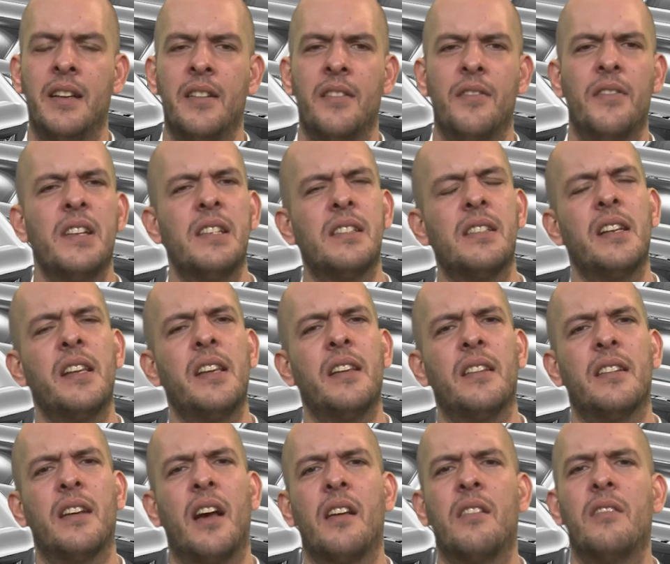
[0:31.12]
Firstly,
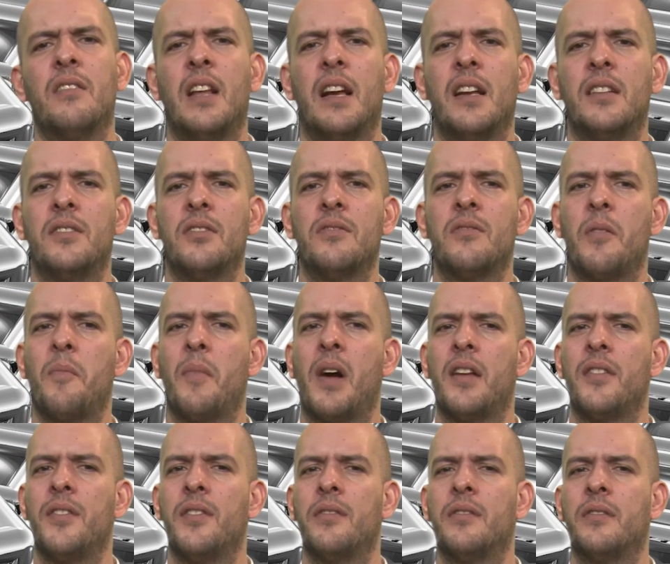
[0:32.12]
I would like to
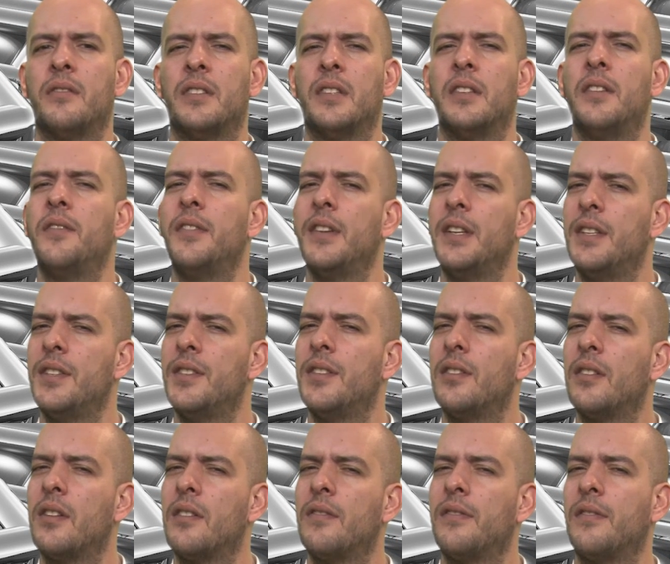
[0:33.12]
remind you the
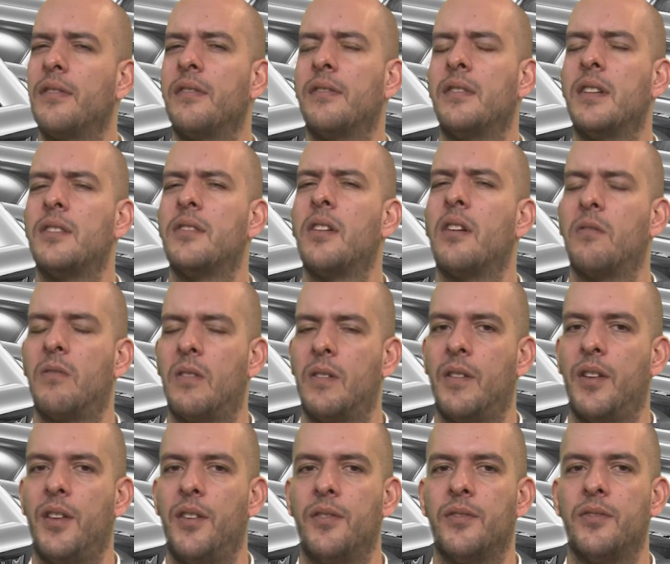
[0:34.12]
definition of the software
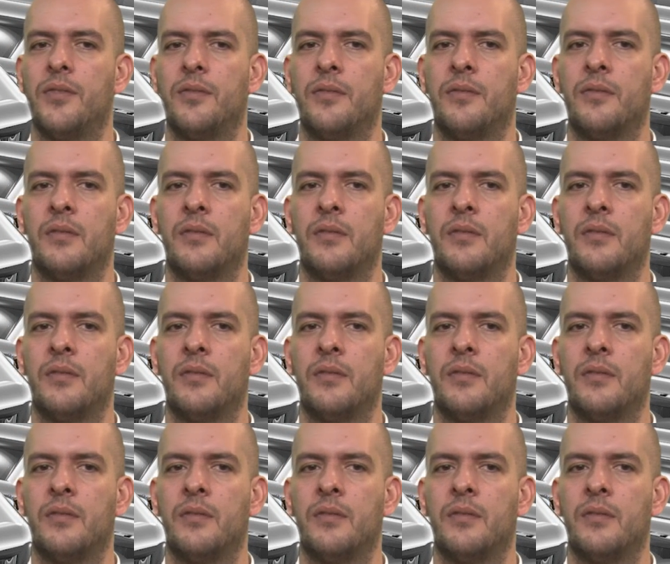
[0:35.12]
reuse.